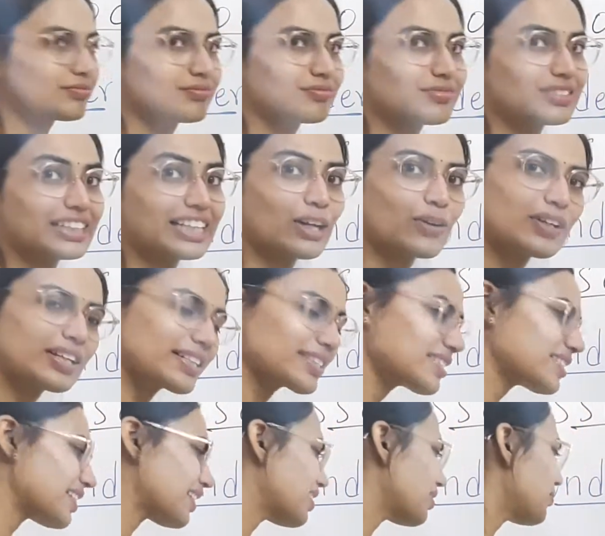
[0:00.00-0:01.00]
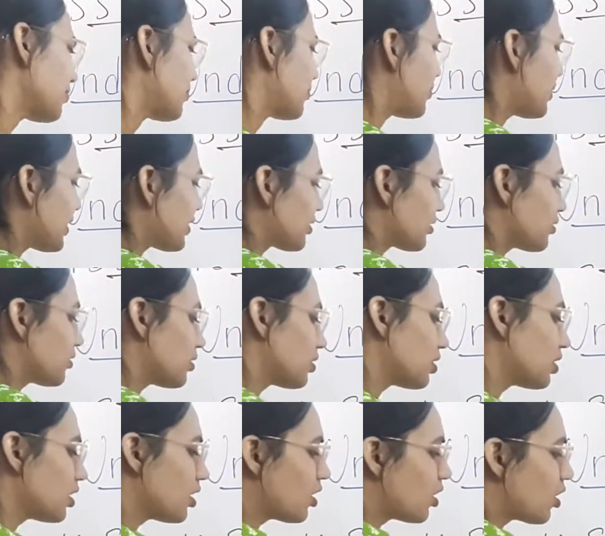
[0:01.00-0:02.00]
Now let's take a bit
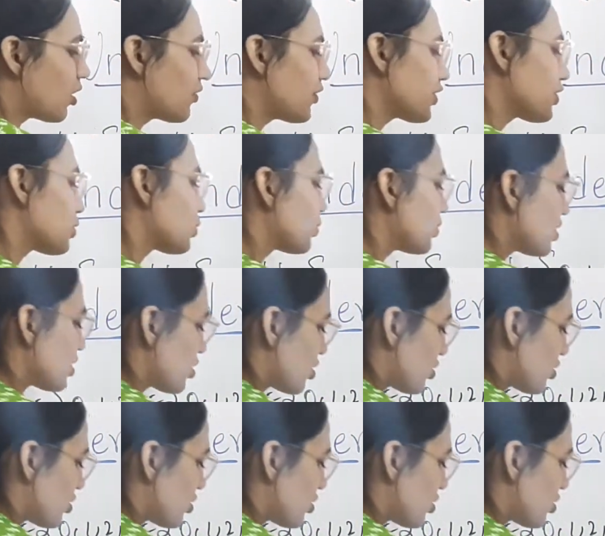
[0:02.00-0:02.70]
of a 2-digit